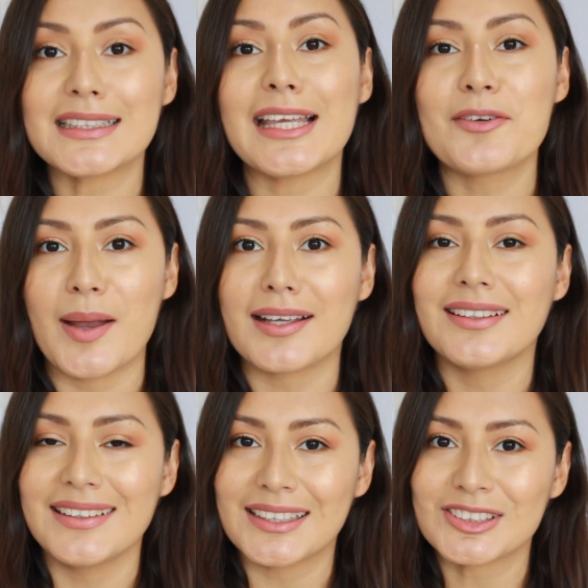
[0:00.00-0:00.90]
in my
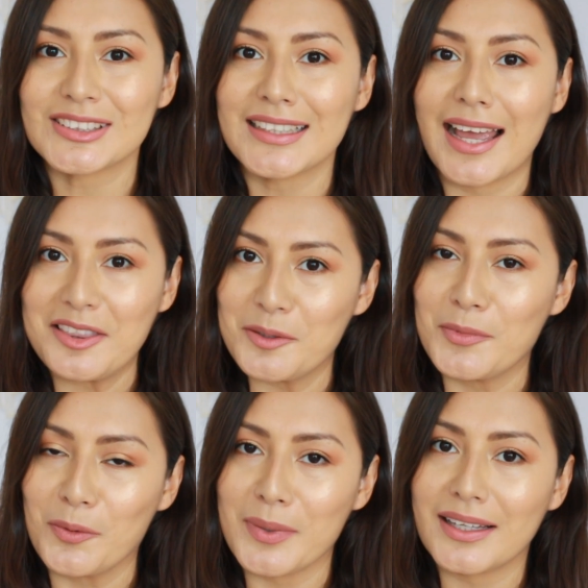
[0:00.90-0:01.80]
collection at the
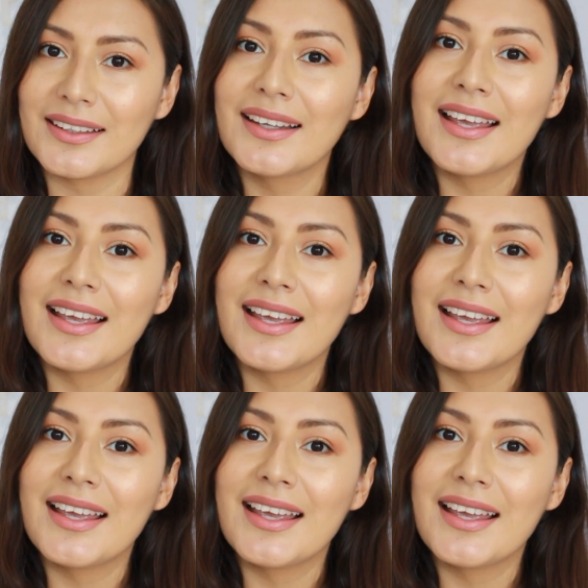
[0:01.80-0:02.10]
moment,